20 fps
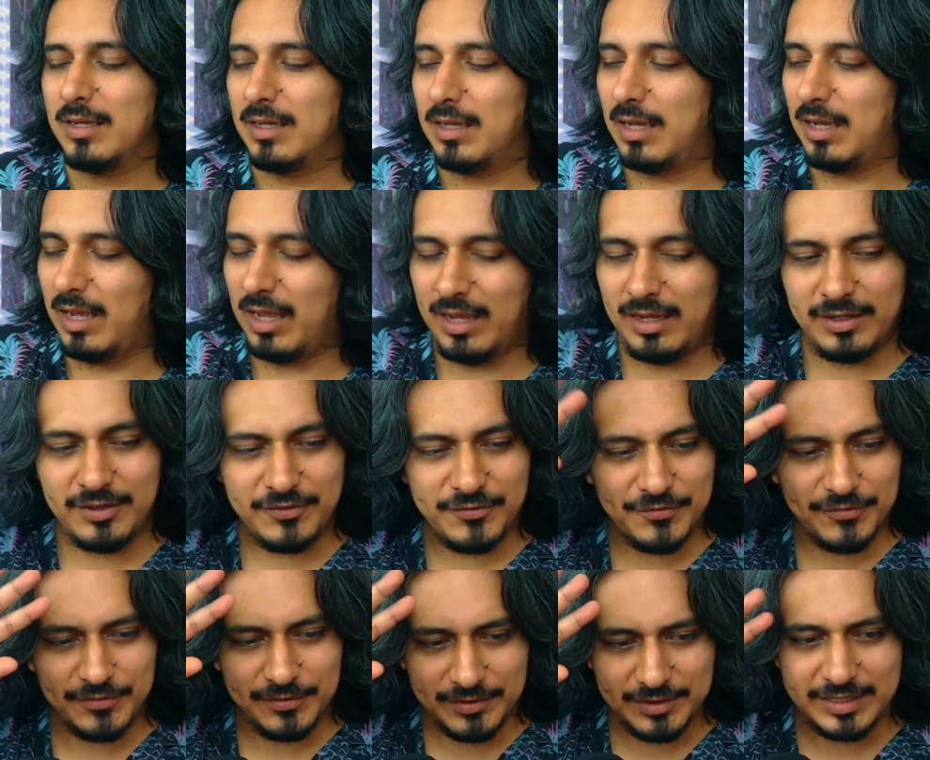I've
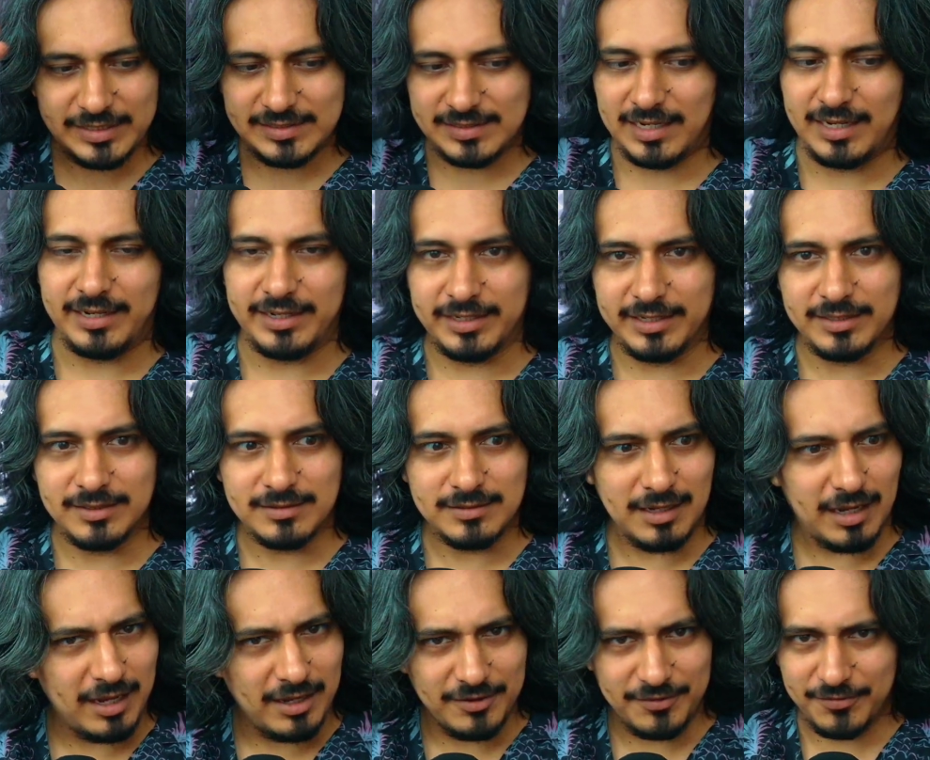decided,
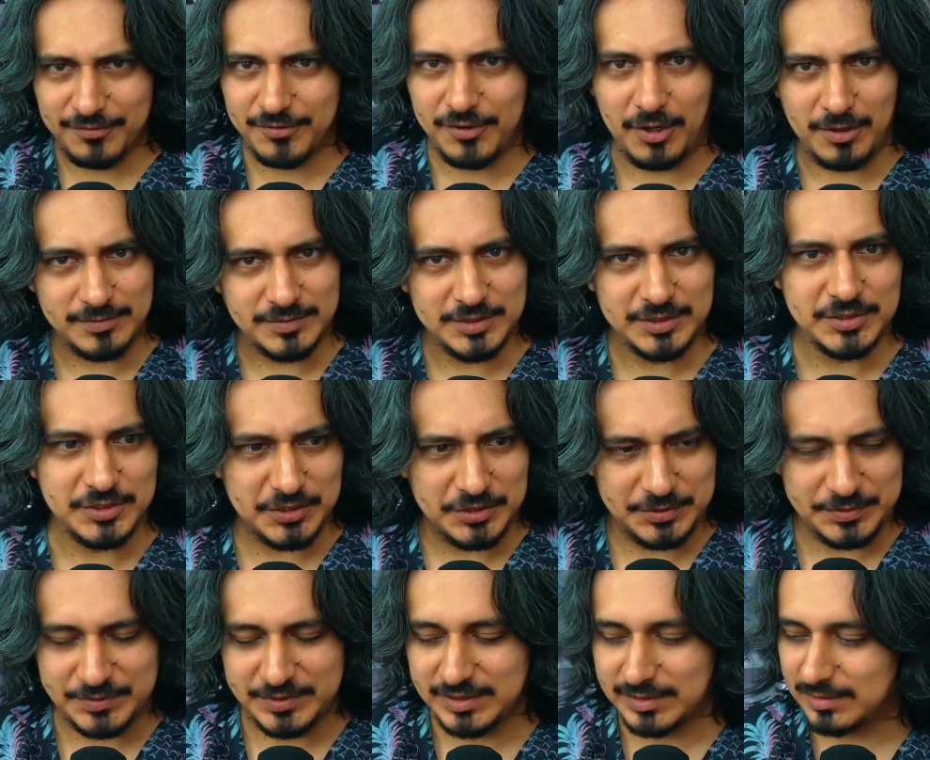I've come to
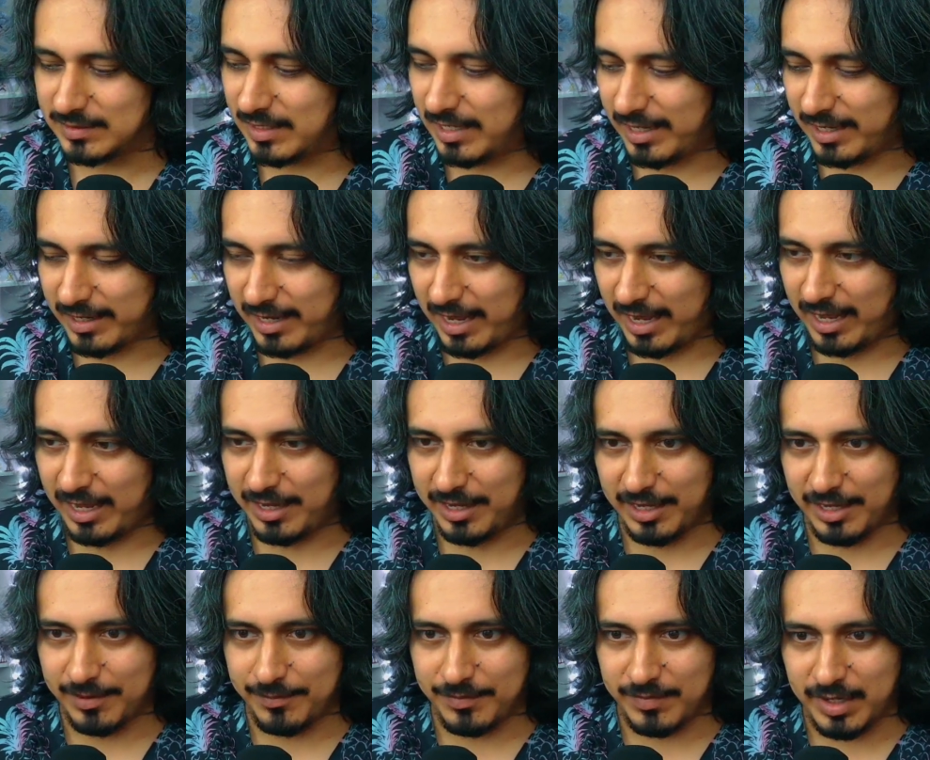terms that I
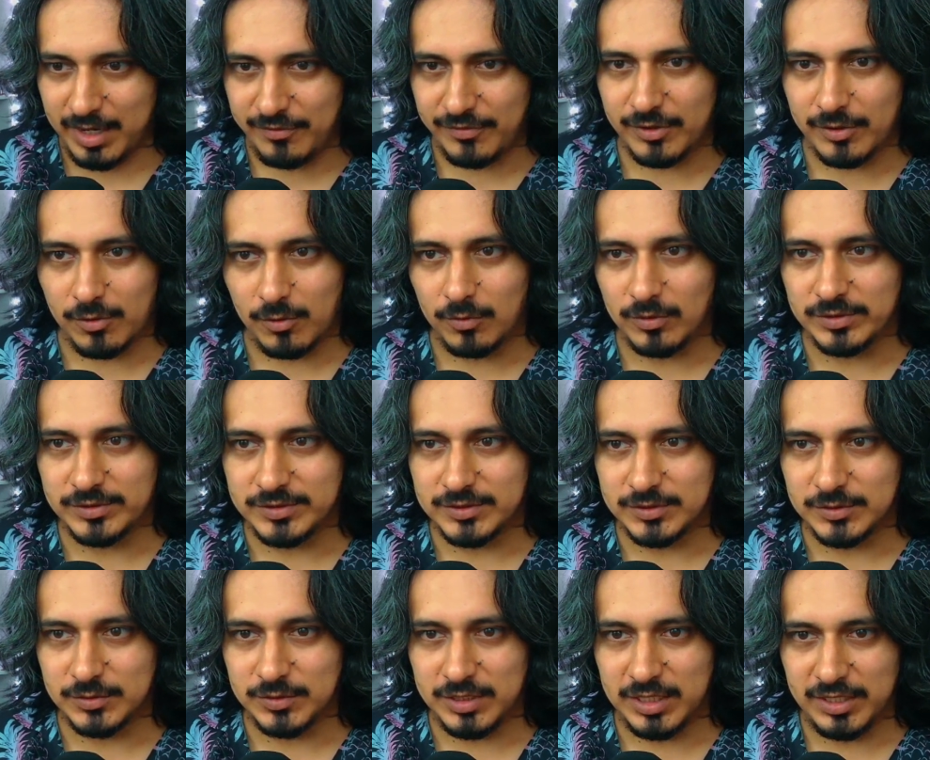am never going
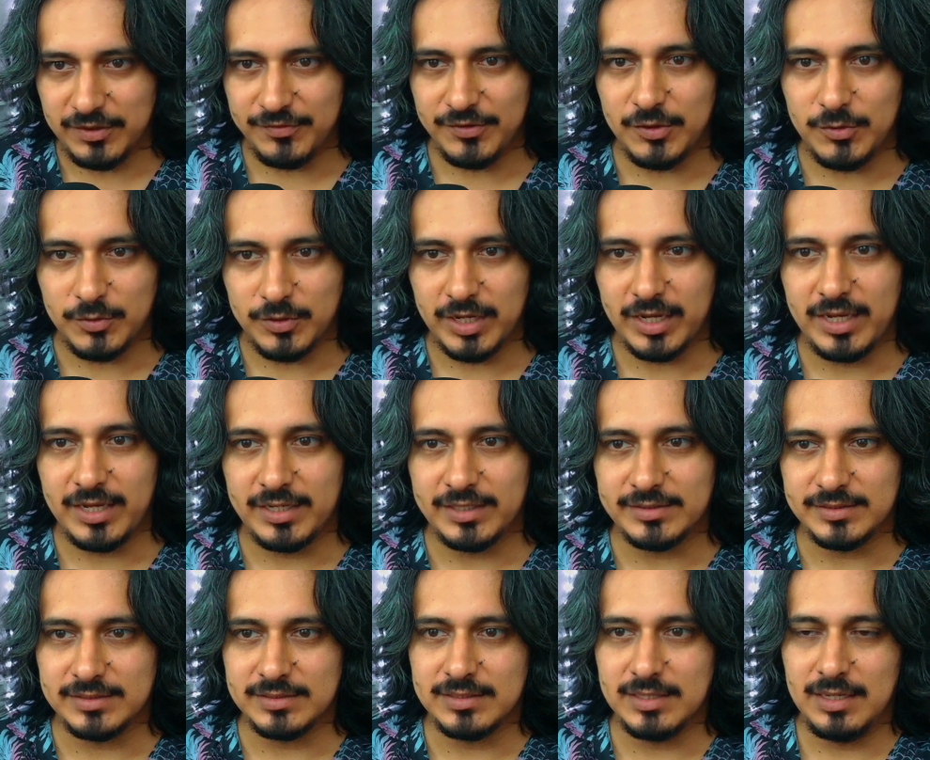to give you
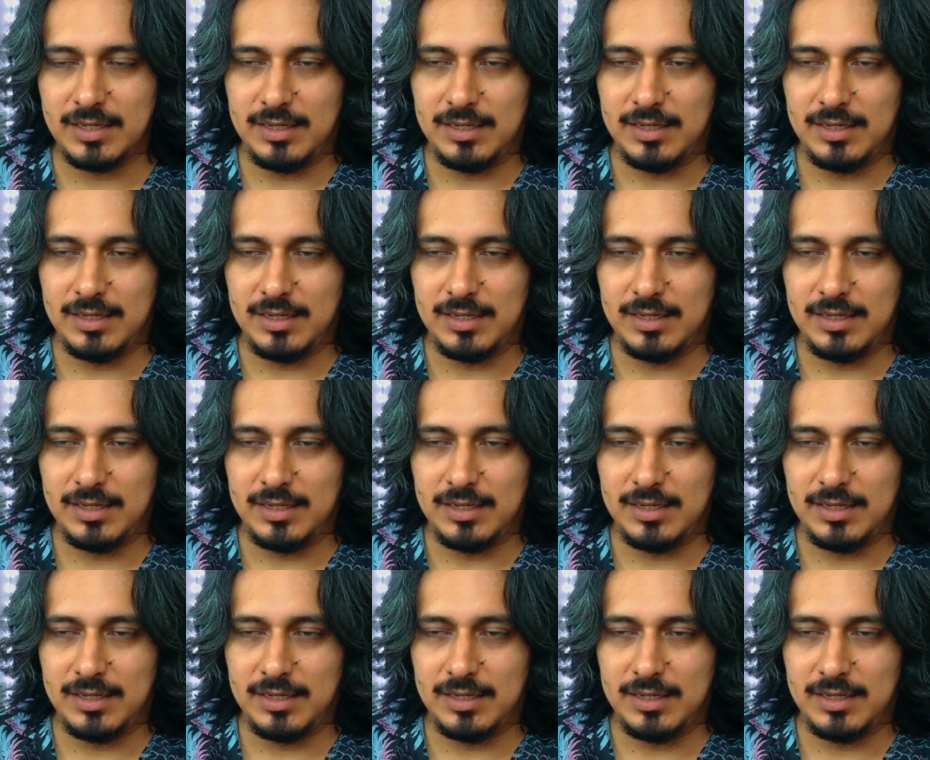guys